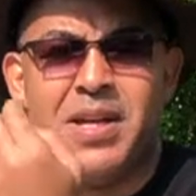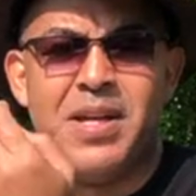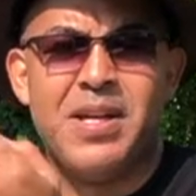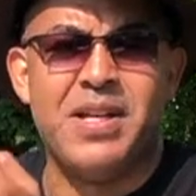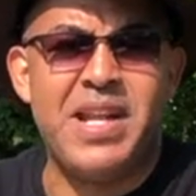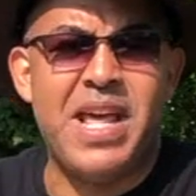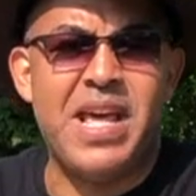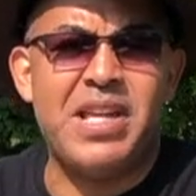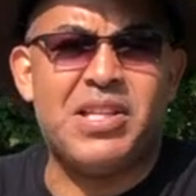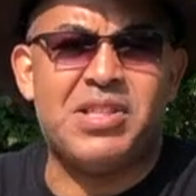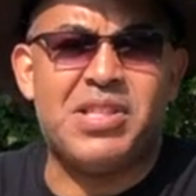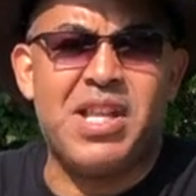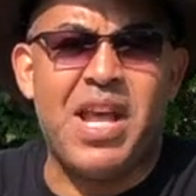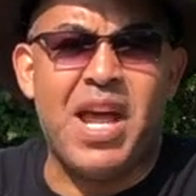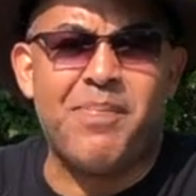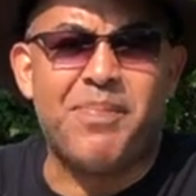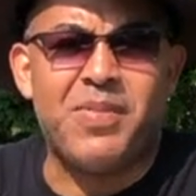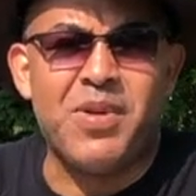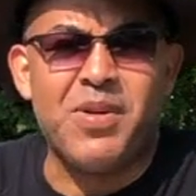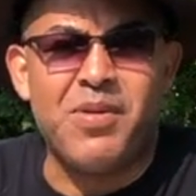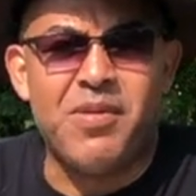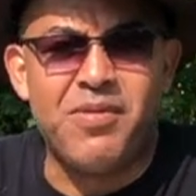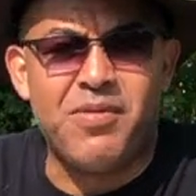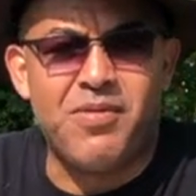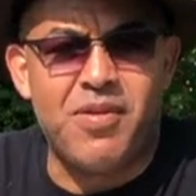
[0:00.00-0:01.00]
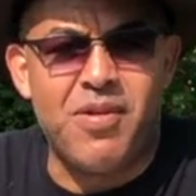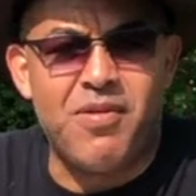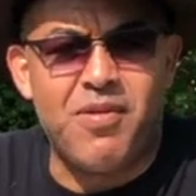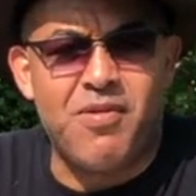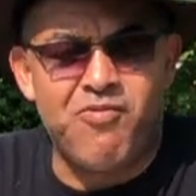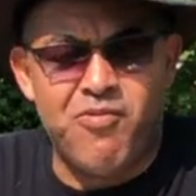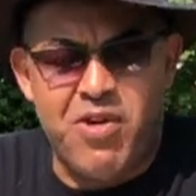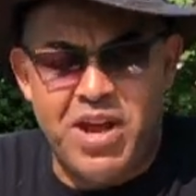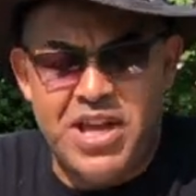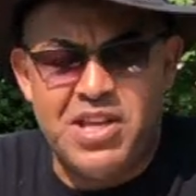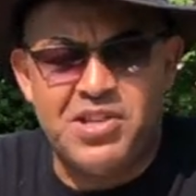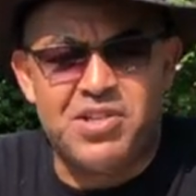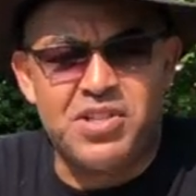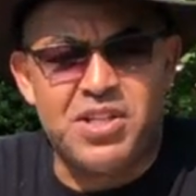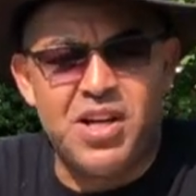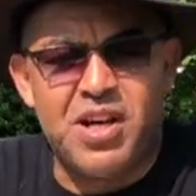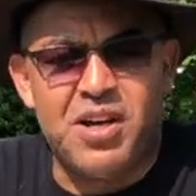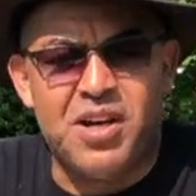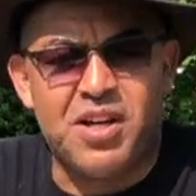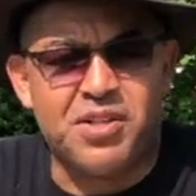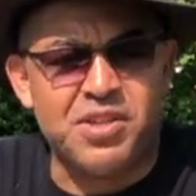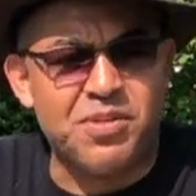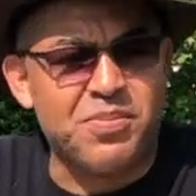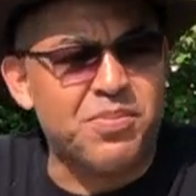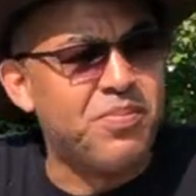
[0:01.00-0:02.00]
next step, raised
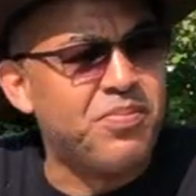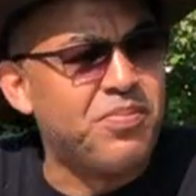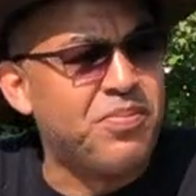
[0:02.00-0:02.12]
garden.